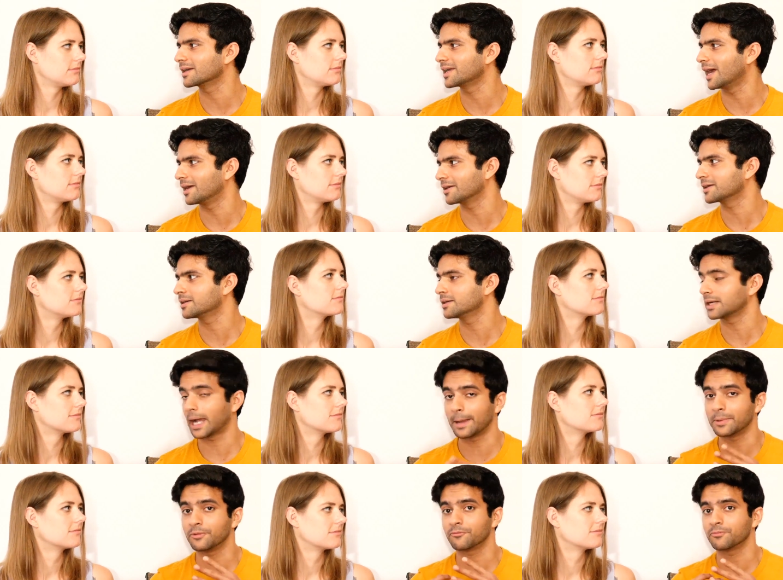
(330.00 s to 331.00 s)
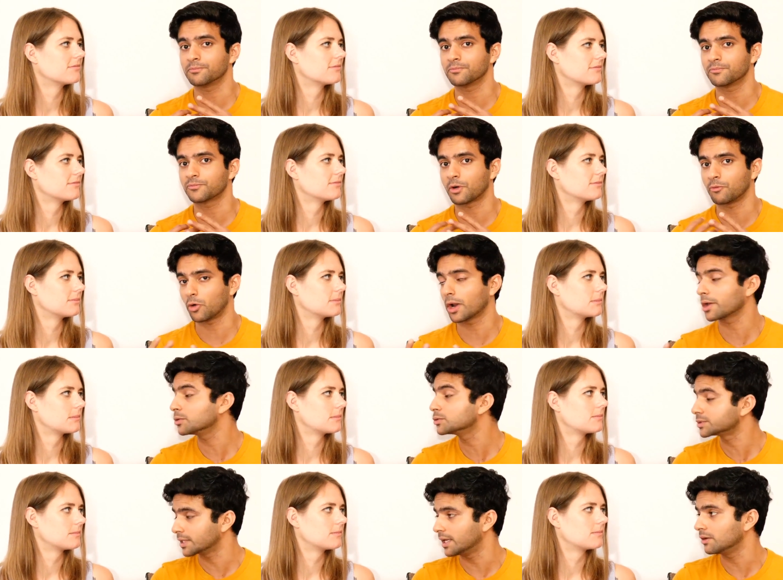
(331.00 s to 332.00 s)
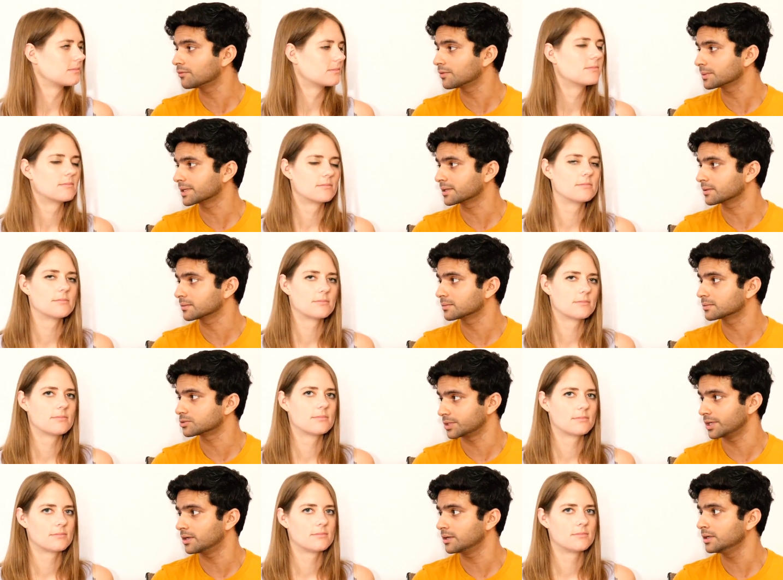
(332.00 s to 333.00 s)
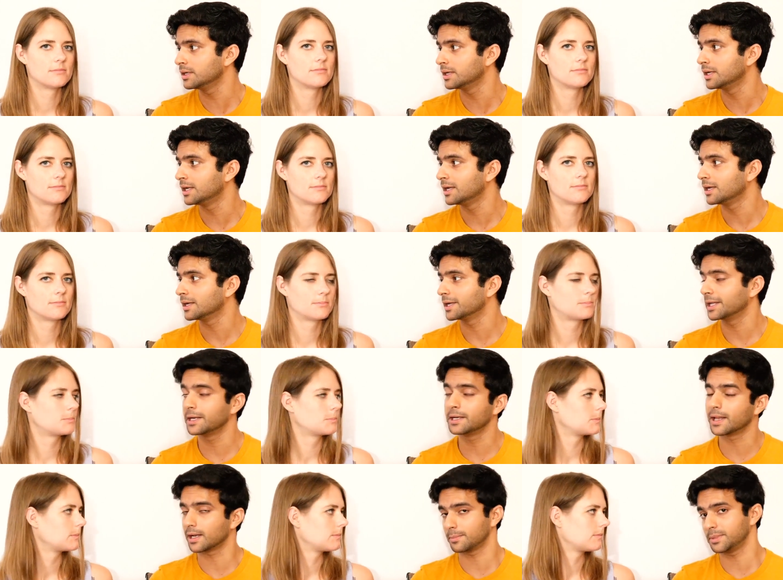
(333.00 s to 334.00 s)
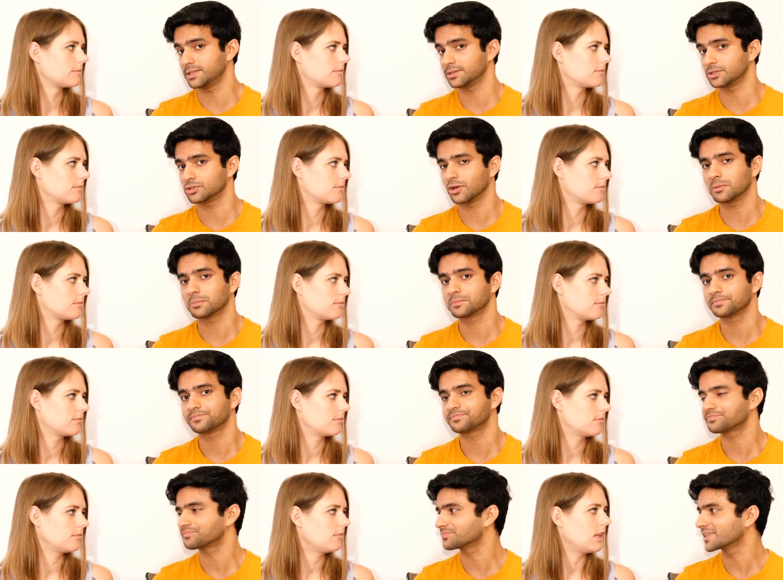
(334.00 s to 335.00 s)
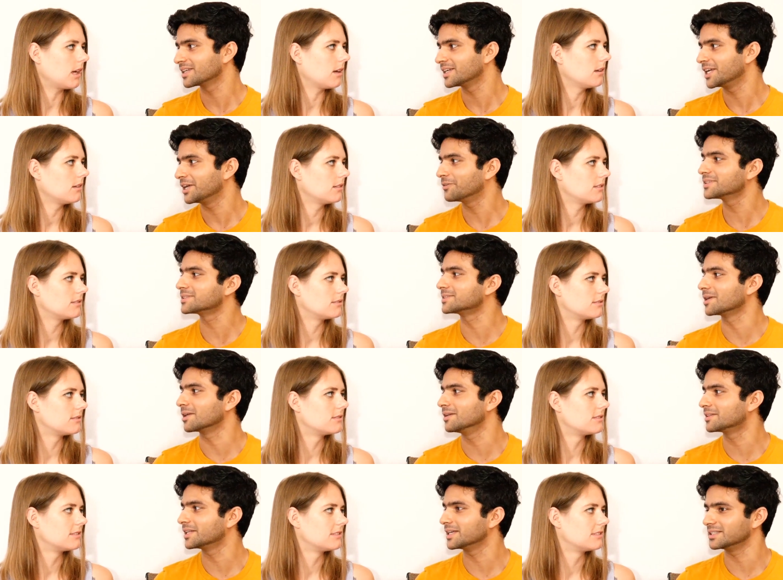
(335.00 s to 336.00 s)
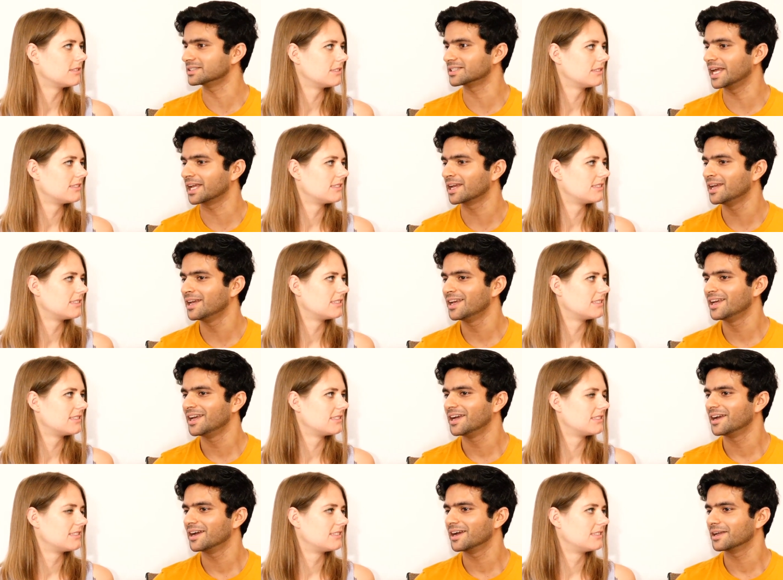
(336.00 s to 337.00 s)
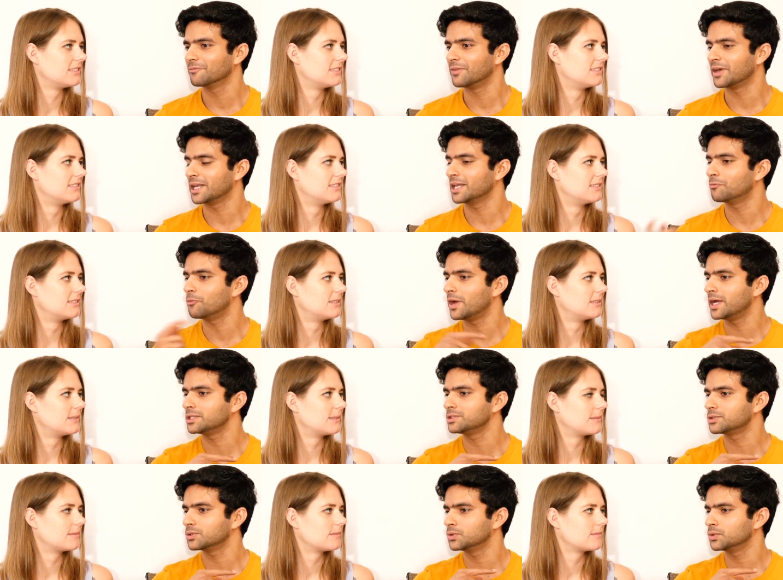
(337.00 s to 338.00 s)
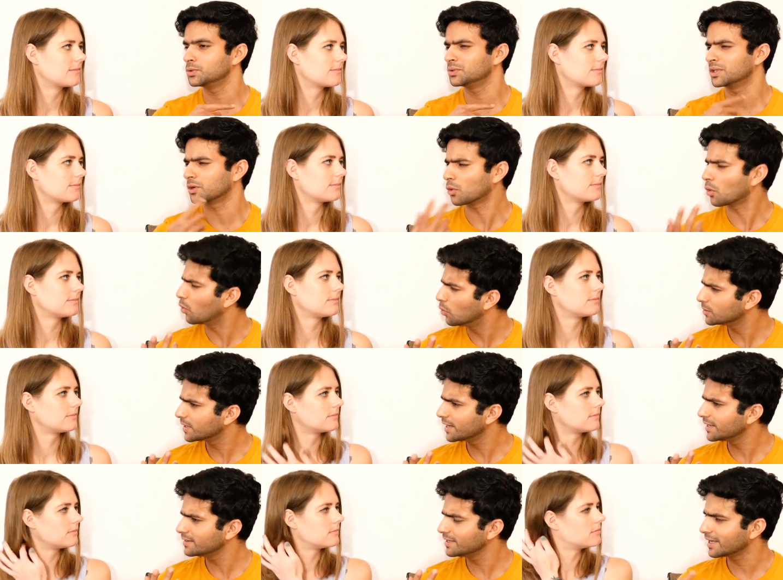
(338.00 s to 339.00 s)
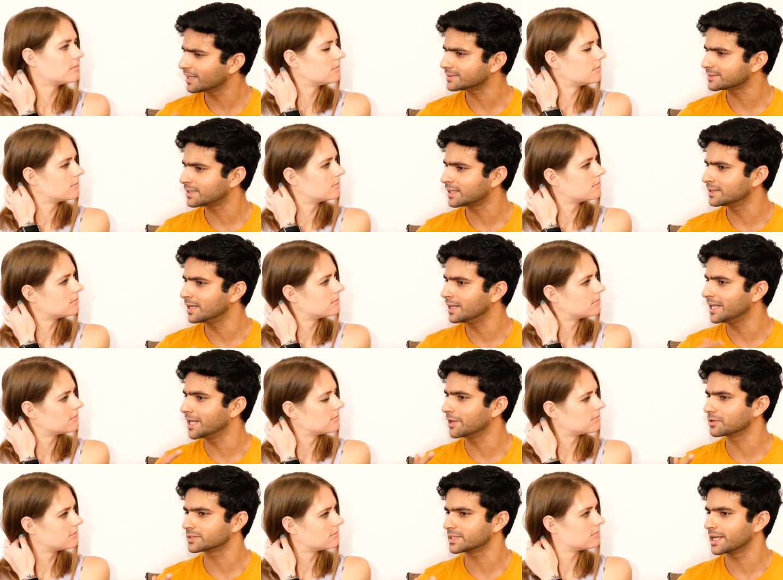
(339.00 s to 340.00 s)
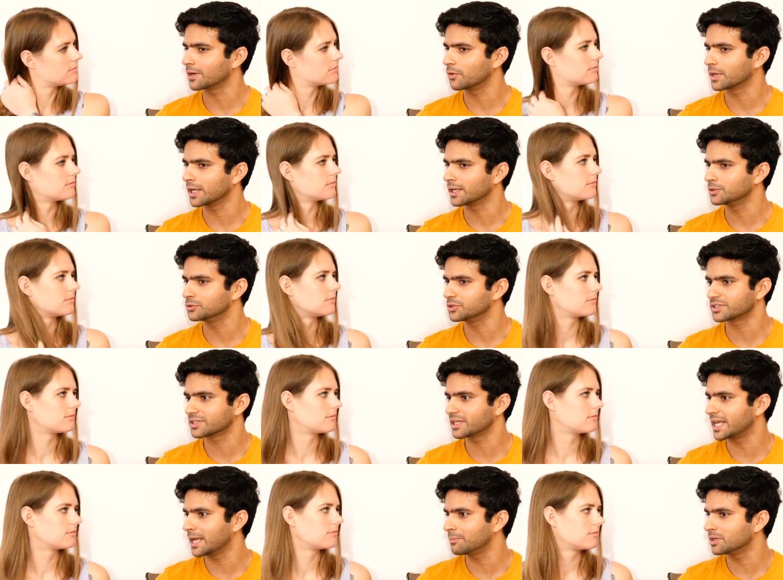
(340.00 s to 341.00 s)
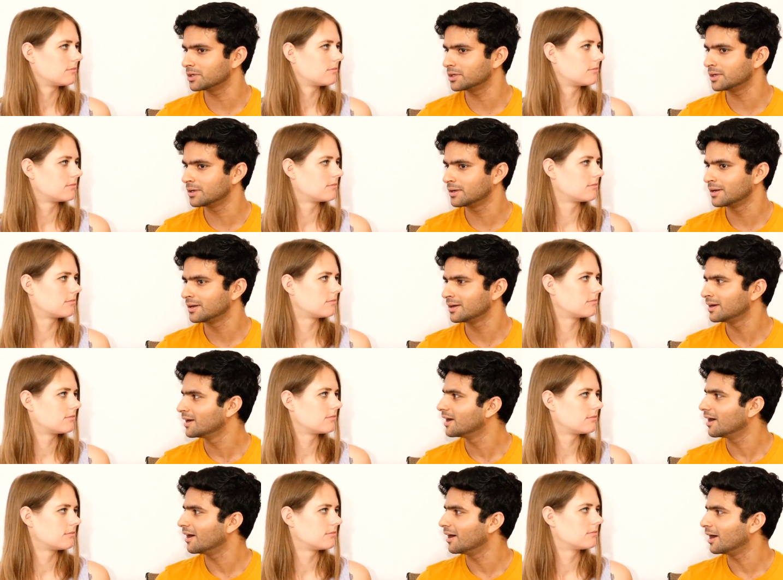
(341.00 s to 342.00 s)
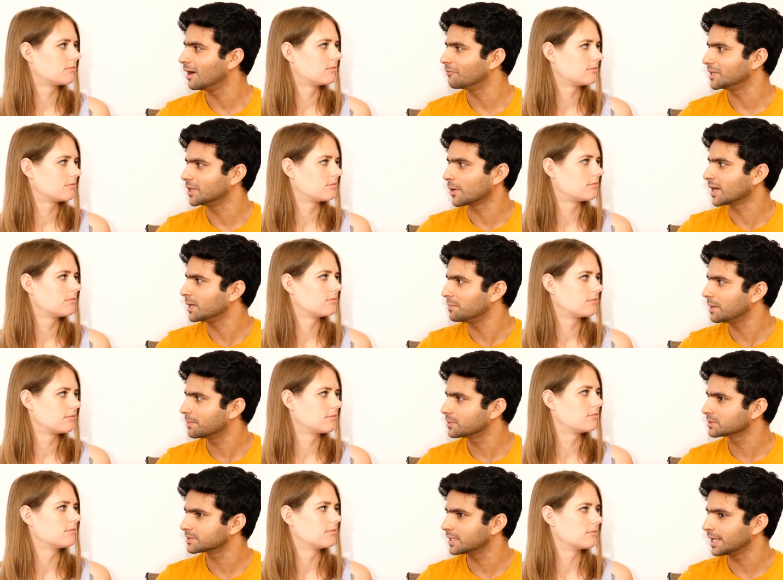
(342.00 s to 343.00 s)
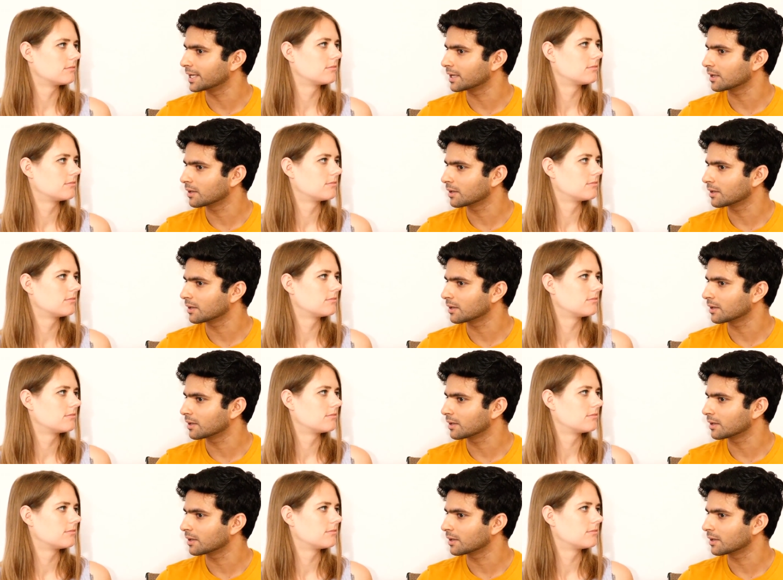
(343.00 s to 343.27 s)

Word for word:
Speaker 1: character i mean from what i could tell from the trailer he did an amazing job yeah even the subtle things like when he went to the court i think and then the lady was like okay you just came here uh, without any papers like